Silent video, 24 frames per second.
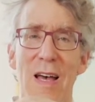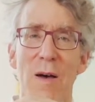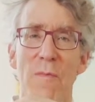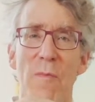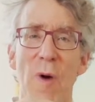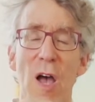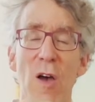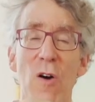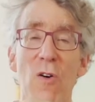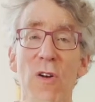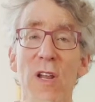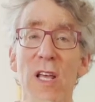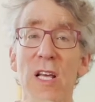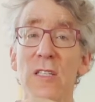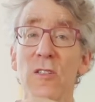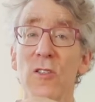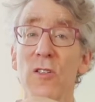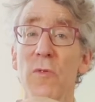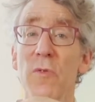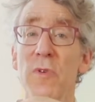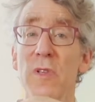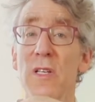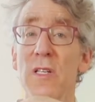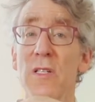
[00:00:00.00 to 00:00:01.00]
My own
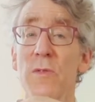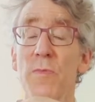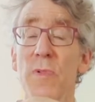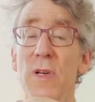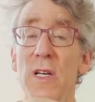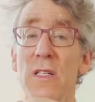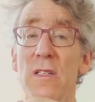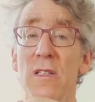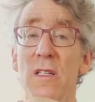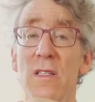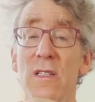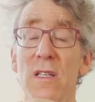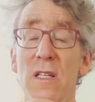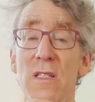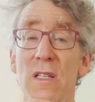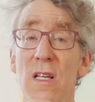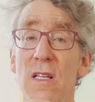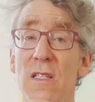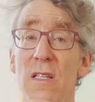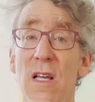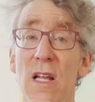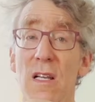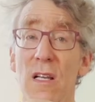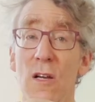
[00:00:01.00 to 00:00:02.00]
history with these pieces, as I
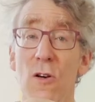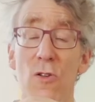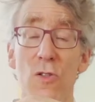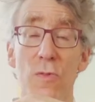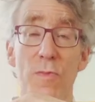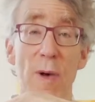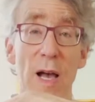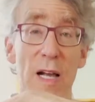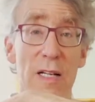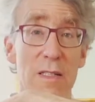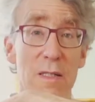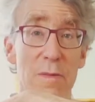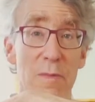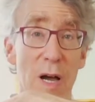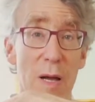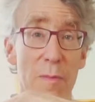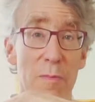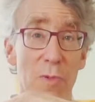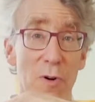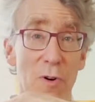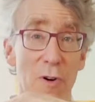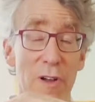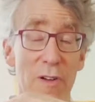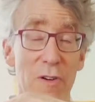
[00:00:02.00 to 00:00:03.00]
said, goes back to my
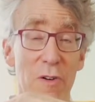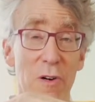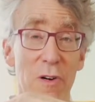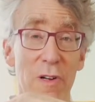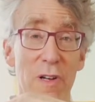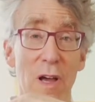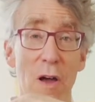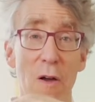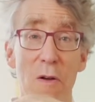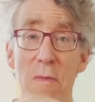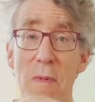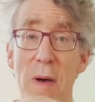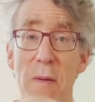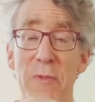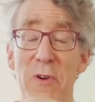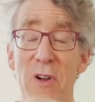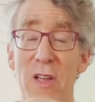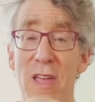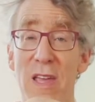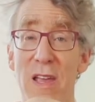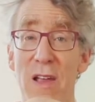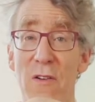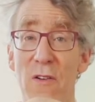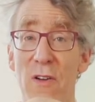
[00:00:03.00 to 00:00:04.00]
boyhood. I remember
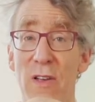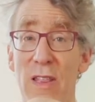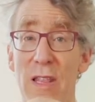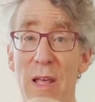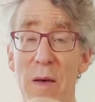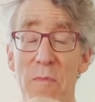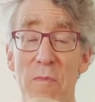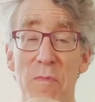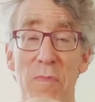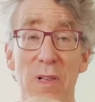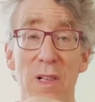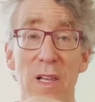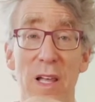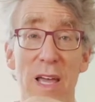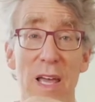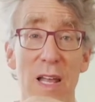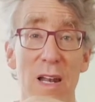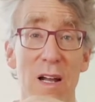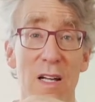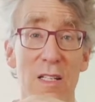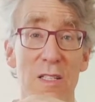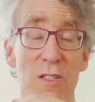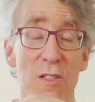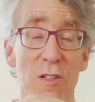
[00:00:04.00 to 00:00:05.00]
hearing them played
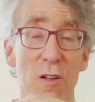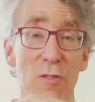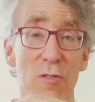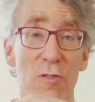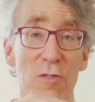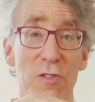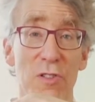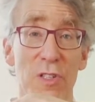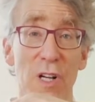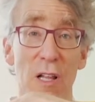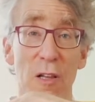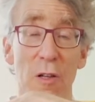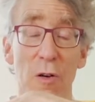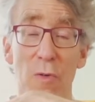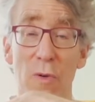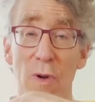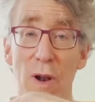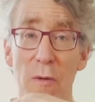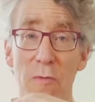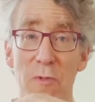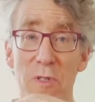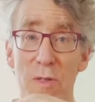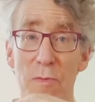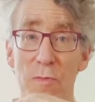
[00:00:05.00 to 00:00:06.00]
on solo cello when
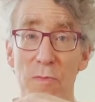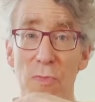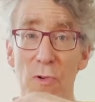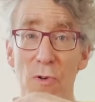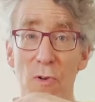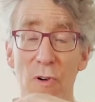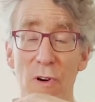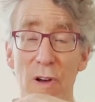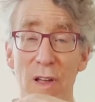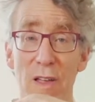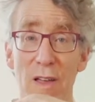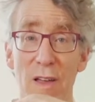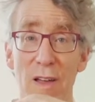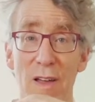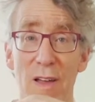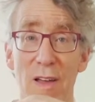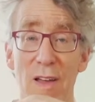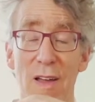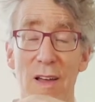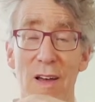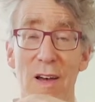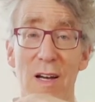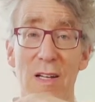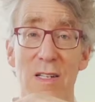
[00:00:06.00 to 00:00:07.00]
I was a boy,
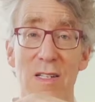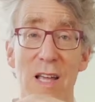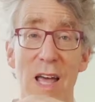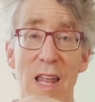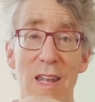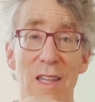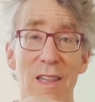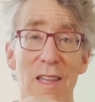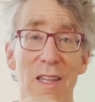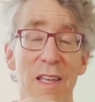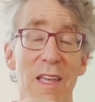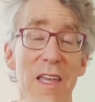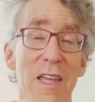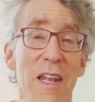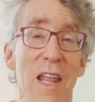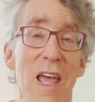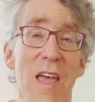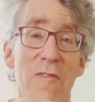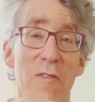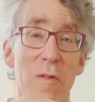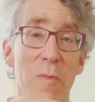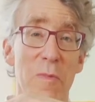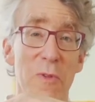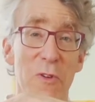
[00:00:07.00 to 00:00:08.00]
attending the
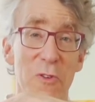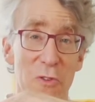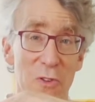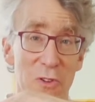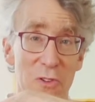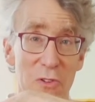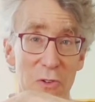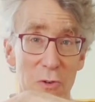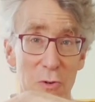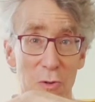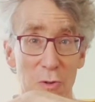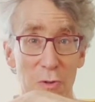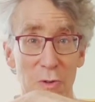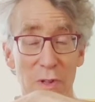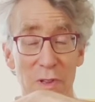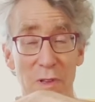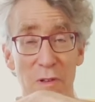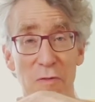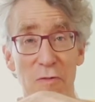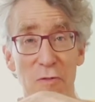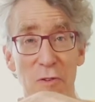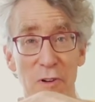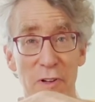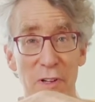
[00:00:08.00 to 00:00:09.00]
Kinhaven Music School in the
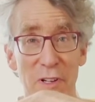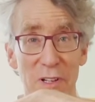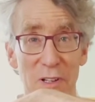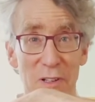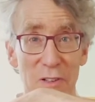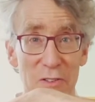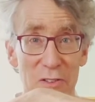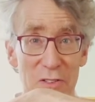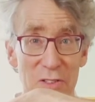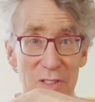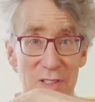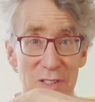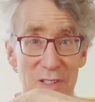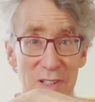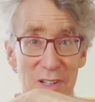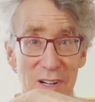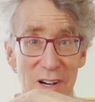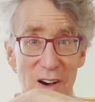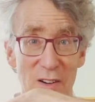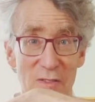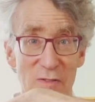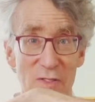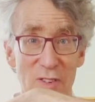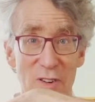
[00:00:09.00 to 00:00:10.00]
foothills
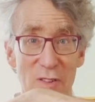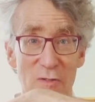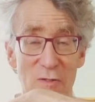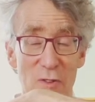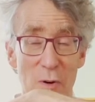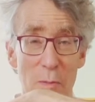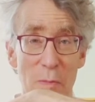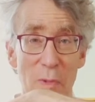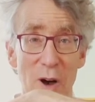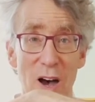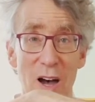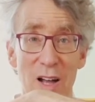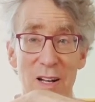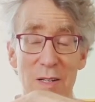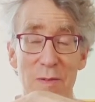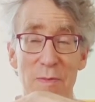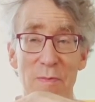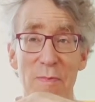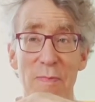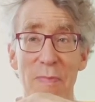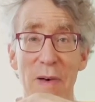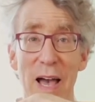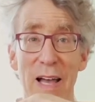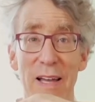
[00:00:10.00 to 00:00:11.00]
of Vermont
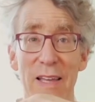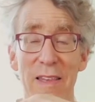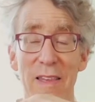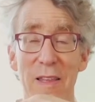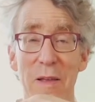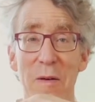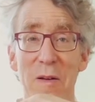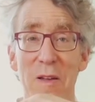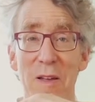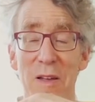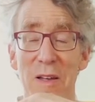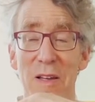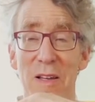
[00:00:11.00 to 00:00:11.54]
back in the